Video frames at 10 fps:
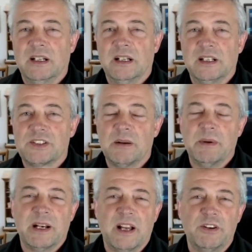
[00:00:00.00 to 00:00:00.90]
It's got
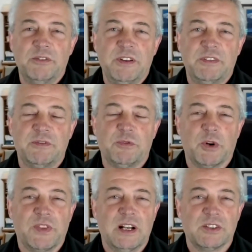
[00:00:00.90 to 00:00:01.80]
about
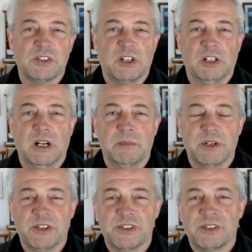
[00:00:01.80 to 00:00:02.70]
154,000
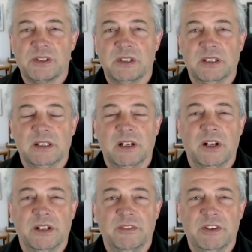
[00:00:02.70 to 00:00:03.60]
kilometers
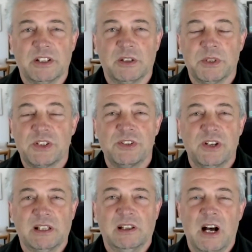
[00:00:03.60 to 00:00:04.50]
on the vehicle, which is
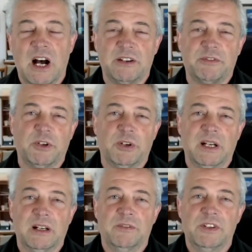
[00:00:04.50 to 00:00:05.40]
not a lot for
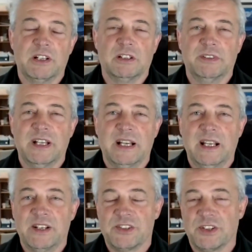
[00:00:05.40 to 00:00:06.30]
a vehicle of that
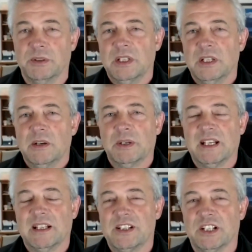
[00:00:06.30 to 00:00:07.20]
age. So what
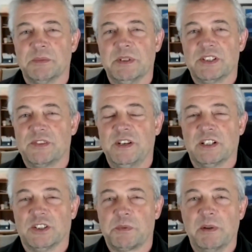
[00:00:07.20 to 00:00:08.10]
that tells me is this
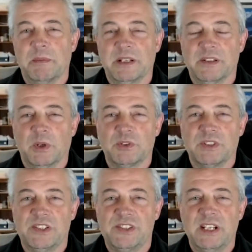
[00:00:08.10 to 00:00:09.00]
vehicle has probably been
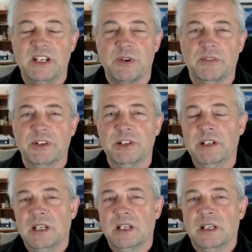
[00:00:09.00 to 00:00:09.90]
mostly city driven,
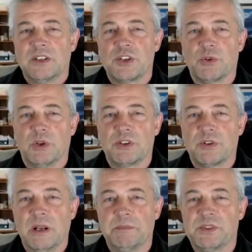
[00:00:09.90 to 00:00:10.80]
short
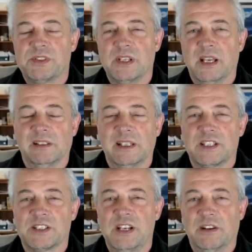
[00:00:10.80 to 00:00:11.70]
trips, and
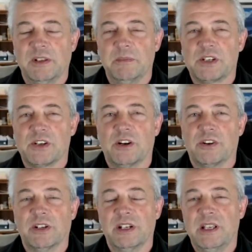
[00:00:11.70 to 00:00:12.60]
that's definitely much
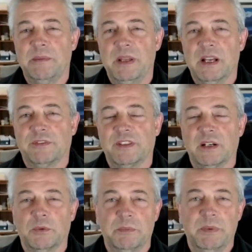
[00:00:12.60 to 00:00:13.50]
harder on a DPF than
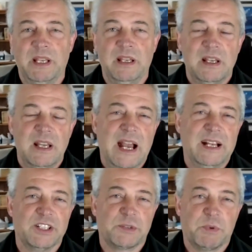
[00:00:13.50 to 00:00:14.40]
it would be
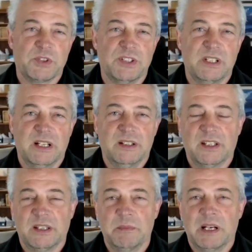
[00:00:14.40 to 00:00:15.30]
had this person done
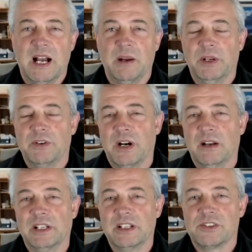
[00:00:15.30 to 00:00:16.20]
nothing but highway
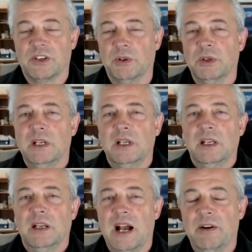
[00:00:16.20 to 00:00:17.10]
driving. So
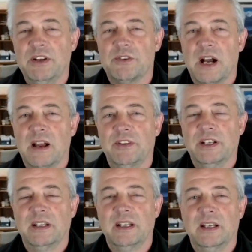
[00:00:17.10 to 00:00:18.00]
how you drive it
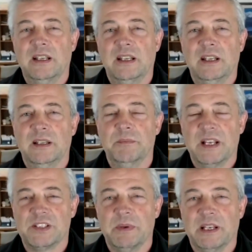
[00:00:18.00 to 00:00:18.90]

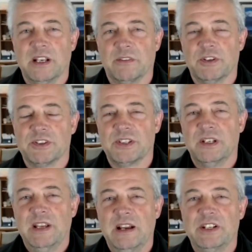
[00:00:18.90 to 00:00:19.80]
makes a big difference. And if
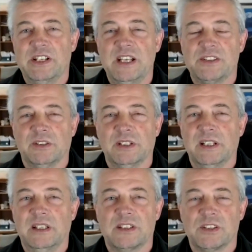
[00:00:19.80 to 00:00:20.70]
you have a diesel,
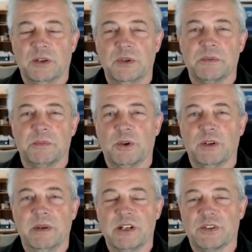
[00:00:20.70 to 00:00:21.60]
it's always important
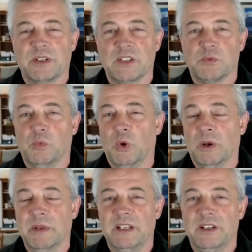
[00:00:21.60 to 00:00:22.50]
to make sure it gets
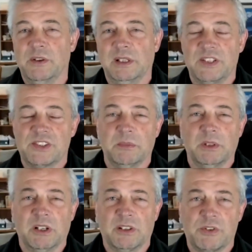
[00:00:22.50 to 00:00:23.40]
warm and you do at least some
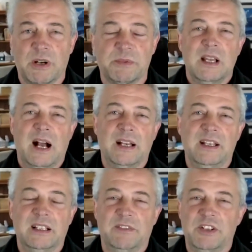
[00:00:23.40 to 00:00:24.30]
long trips.
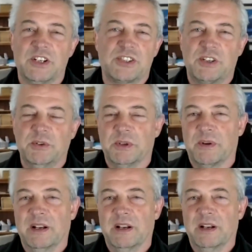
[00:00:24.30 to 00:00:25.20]
Ideally, if you're just scooting
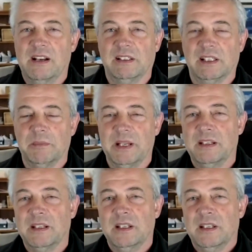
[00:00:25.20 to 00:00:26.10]
around town a little bit,
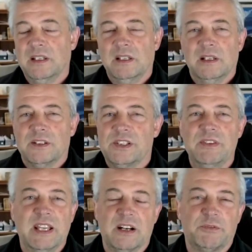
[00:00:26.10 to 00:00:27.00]
so you can
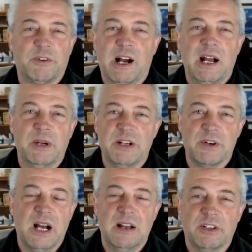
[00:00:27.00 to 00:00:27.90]
get out for a highway
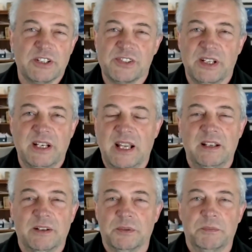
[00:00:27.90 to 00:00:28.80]
drive on a
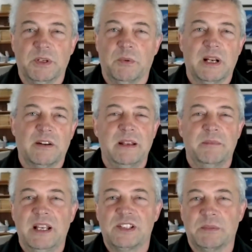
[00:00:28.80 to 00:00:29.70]
Sunday, or whatever,
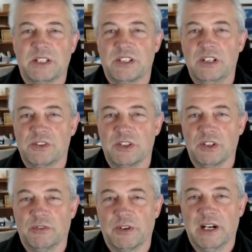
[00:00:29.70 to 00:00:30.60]
make some excuse to
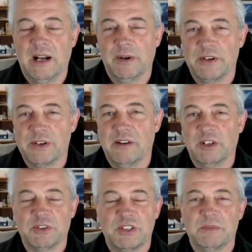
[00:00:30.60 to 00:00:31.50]
go for a highway drive. I
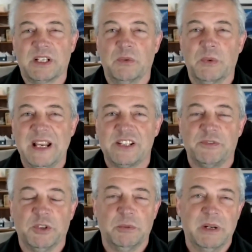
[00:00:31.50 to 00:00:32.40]
know it seems kind of
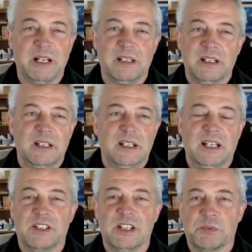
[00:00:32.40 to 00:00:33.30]
wasteful, but
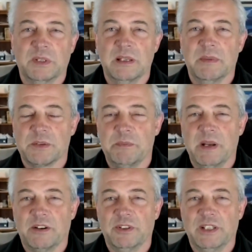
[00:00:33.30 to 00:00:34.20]
it's really much
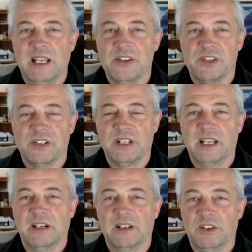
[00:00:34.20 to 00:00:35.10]
better for the engine to
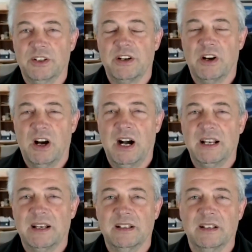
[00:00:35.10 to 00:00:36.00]
get it good and
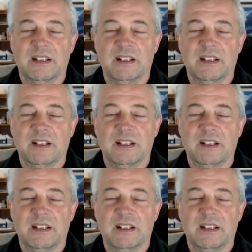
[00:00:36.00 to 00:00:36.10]
hot, and